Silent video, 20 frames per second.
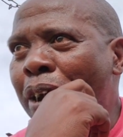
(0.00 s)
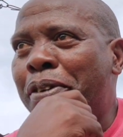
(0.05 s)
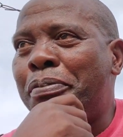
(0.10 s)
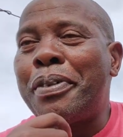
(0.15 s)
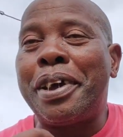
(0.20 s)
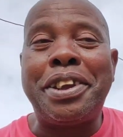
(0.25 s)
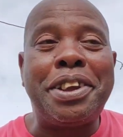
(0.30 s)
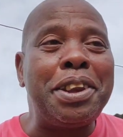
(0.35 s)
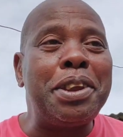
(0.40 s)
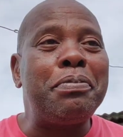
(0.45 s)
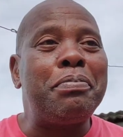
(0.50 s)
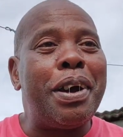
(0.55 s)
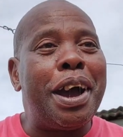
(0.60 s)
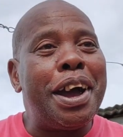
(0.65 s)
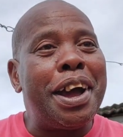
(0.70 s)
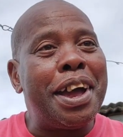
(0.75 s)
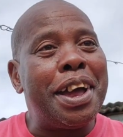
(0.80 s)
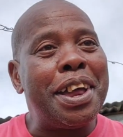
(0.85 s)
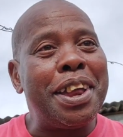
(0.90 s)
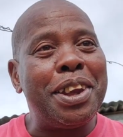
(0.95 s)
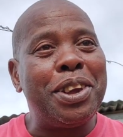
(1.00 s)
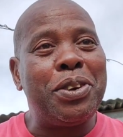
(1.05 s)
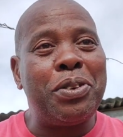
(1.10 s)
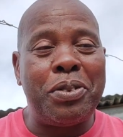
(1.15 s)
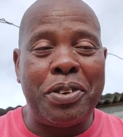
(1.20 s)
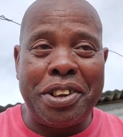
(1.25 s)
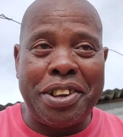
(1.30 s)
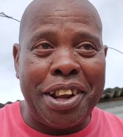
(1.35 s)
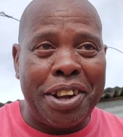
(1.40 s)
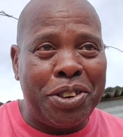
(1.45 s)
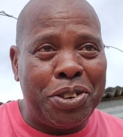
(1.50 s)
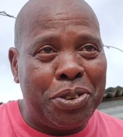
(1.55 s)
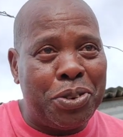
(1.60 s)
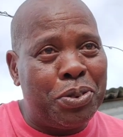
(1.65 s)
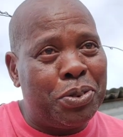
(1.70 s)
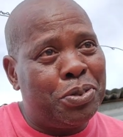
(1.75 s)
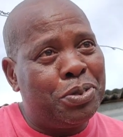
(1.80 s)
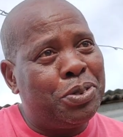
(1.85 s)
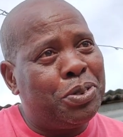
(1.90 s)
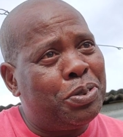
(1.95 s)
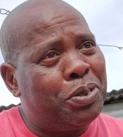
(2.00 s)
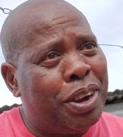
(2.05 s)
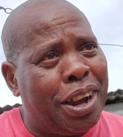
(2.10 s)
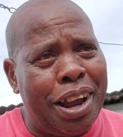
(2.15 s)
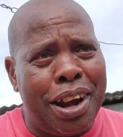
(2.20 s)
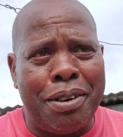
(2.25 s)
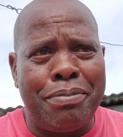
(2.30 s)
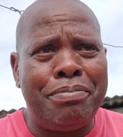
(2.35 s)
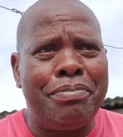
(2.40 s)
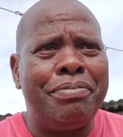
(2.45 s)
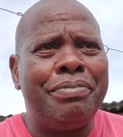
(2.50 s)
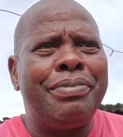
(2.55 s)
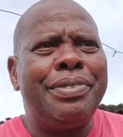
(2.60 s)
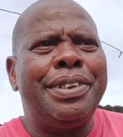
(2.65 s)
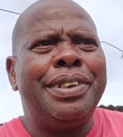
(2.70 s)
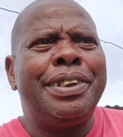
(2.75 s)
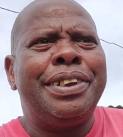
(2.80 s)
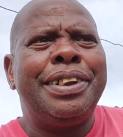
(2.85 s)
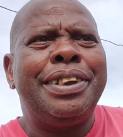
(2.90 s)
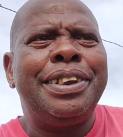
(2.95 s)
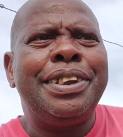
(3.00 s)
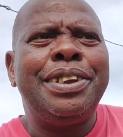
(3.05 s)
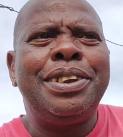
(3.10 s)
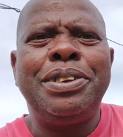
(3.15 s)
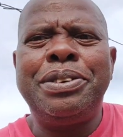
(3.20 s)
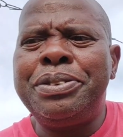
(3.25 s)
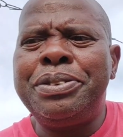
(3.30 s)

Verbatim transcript: but Madiba told us to, to calm. Mm.